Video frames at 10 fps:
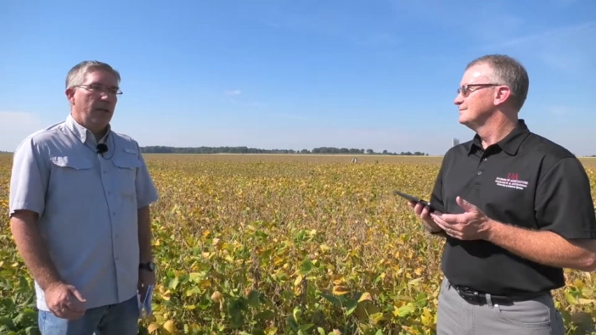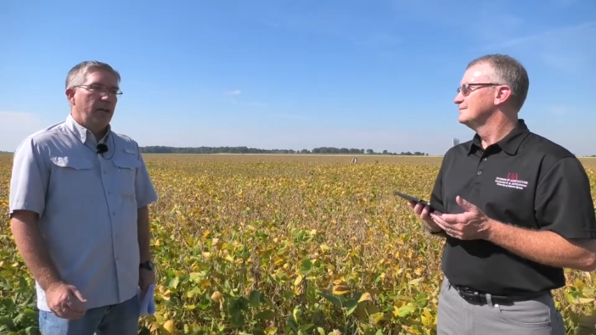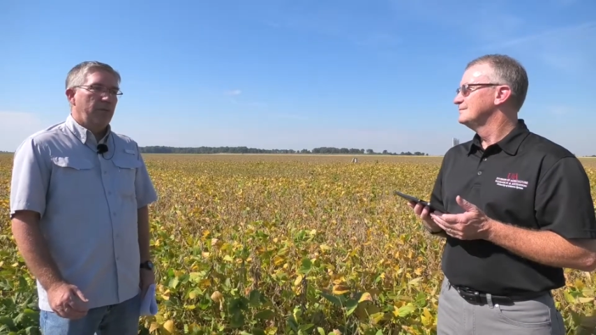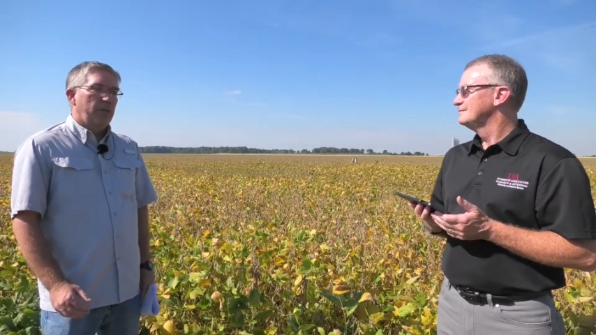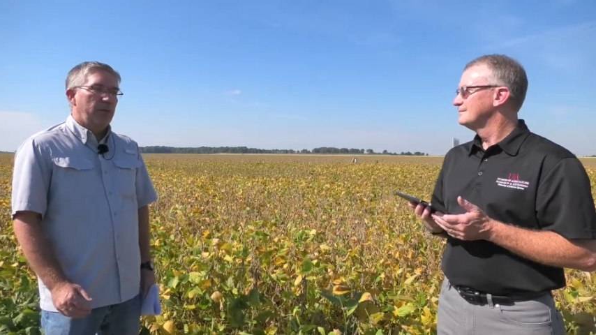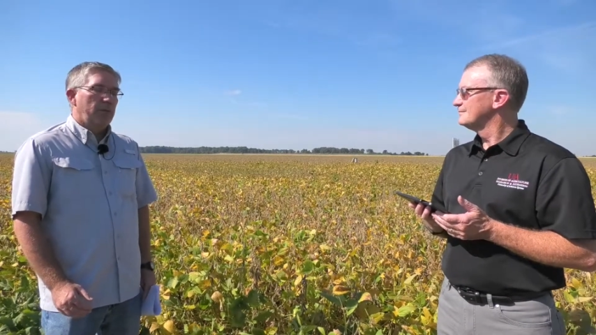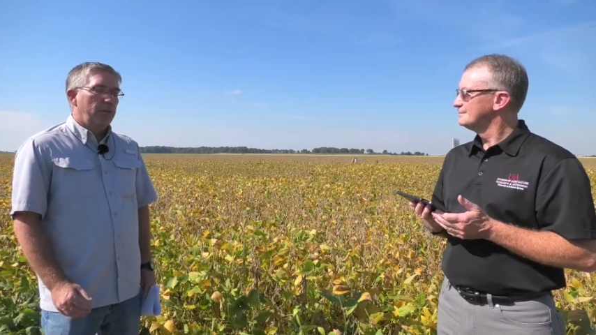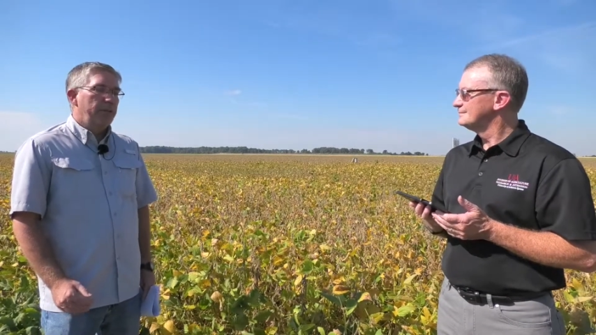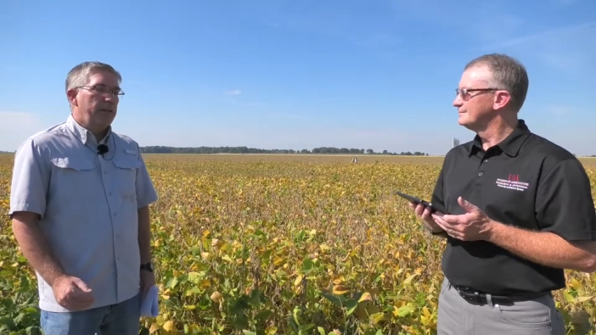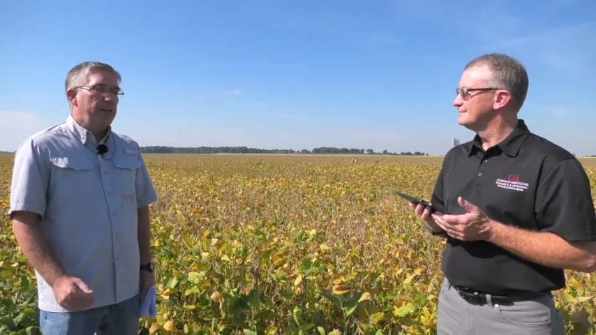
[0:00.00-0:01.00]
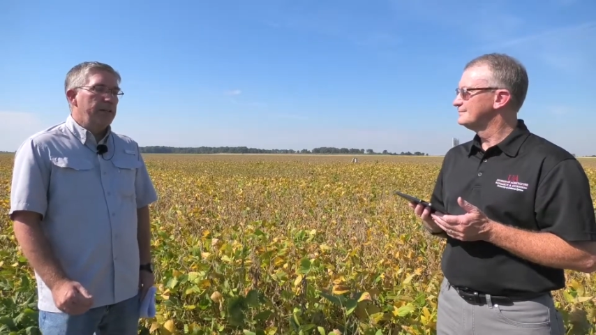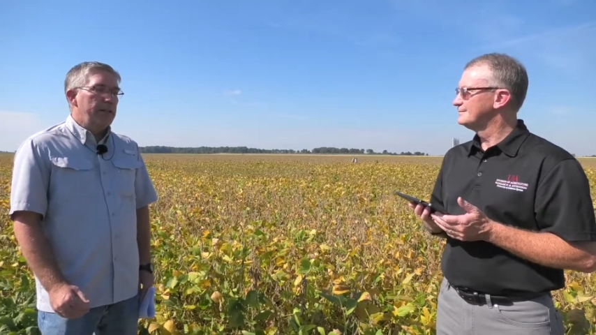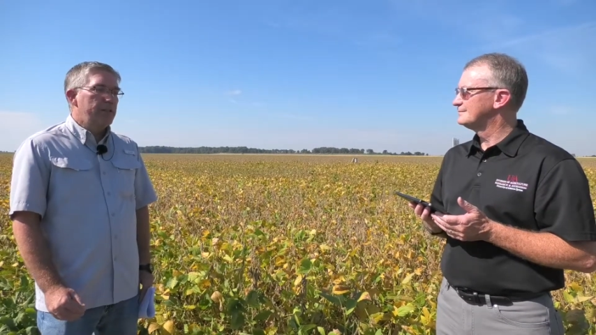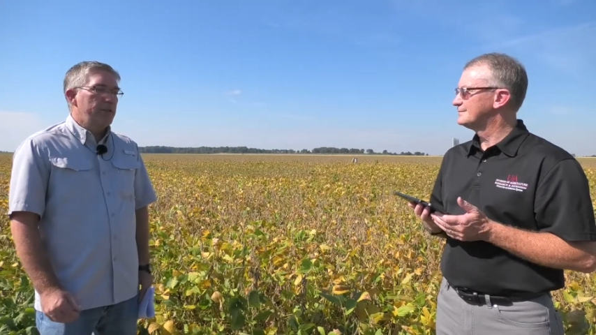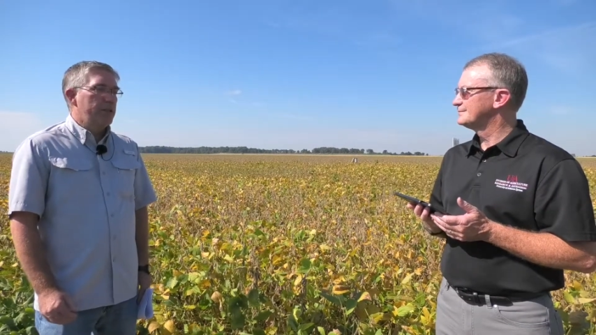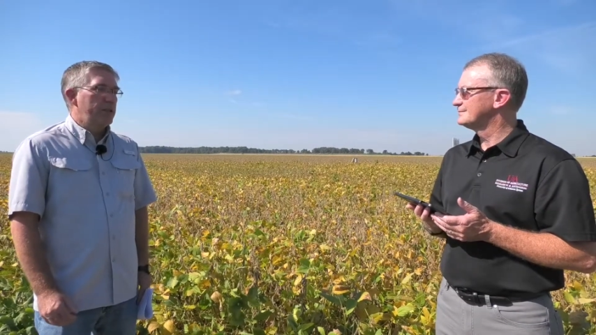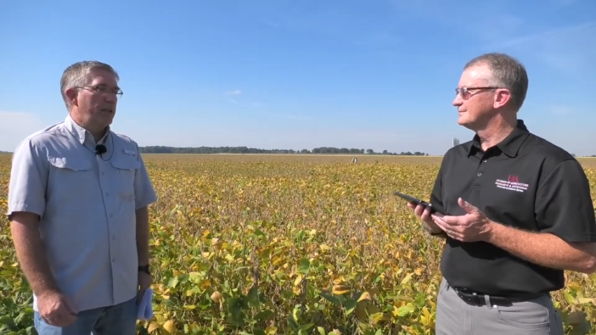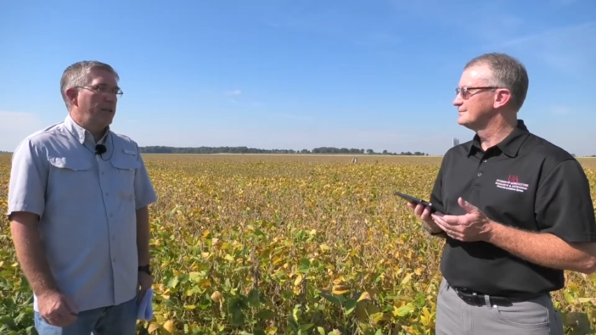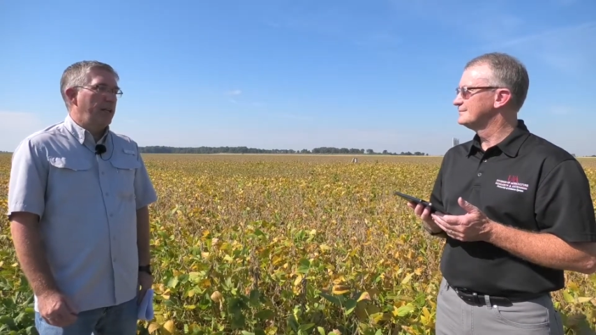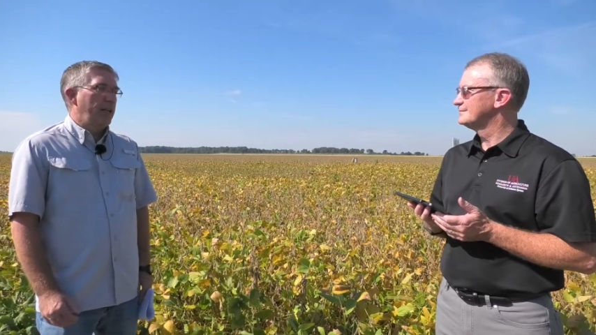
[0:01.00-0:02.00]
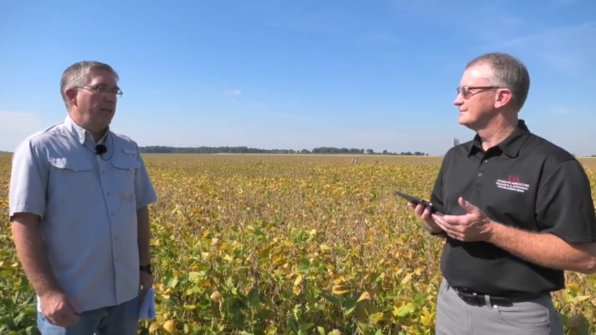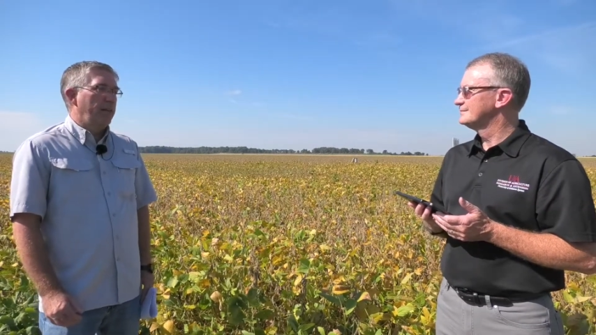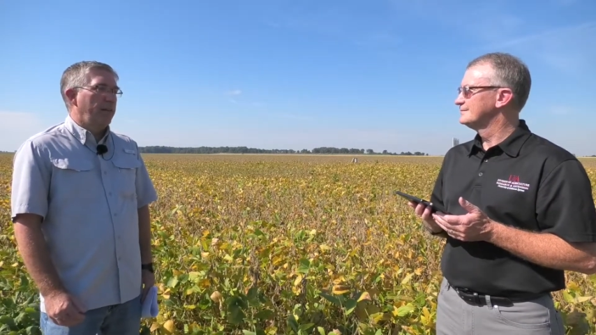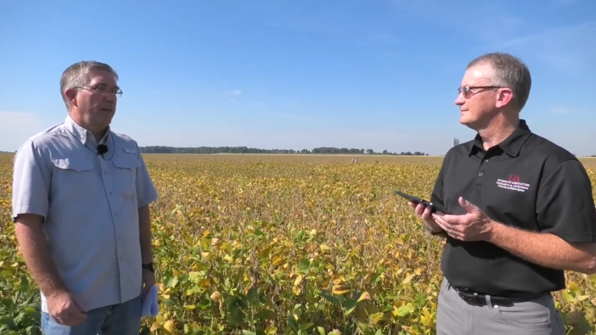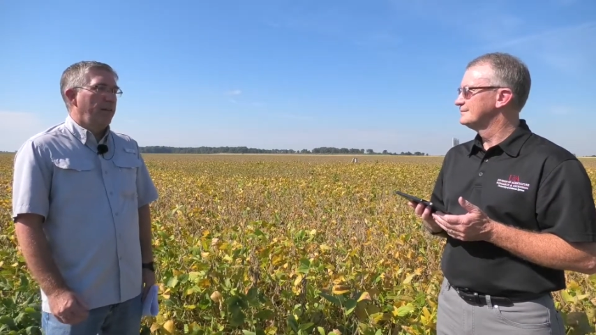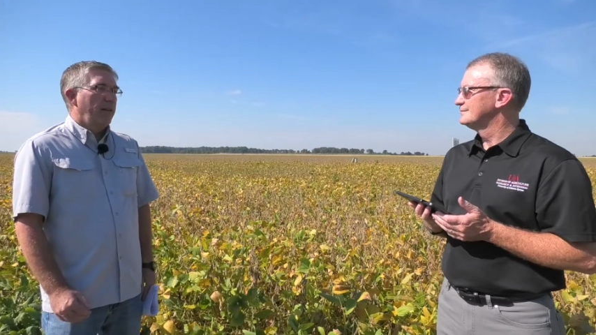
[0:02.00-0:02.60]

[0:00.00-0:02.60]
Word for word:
Speaker 1: and we're very interested in